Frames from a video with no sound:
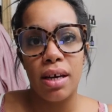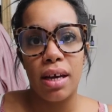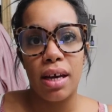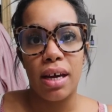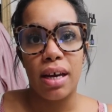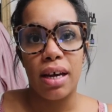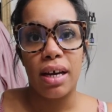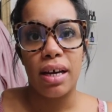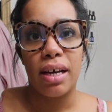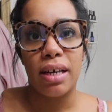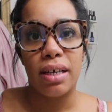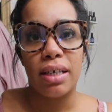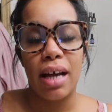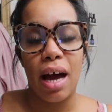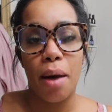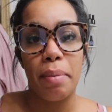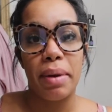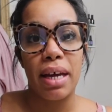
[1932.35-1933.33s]
and
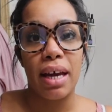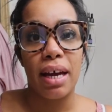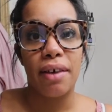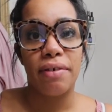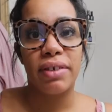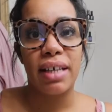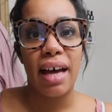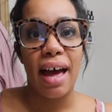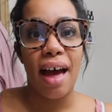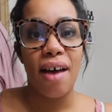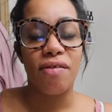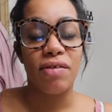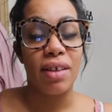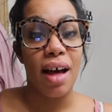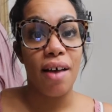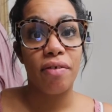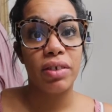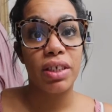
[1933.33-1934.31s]
how many gifts I have
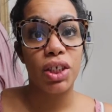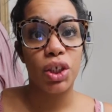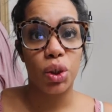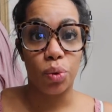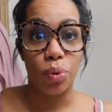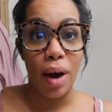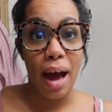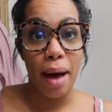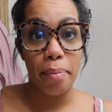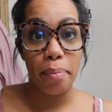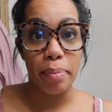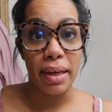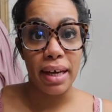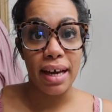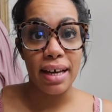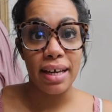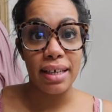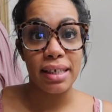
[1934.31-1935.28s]
left to wrap,
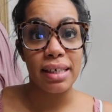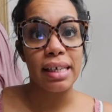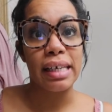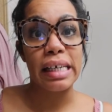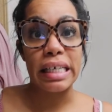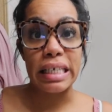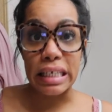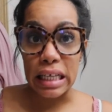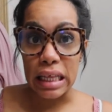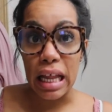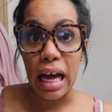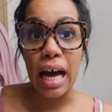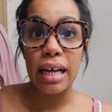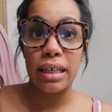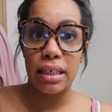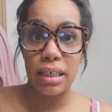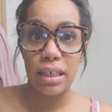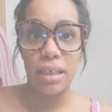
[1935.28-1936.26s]
because it's a
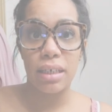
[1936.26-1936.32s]
lot.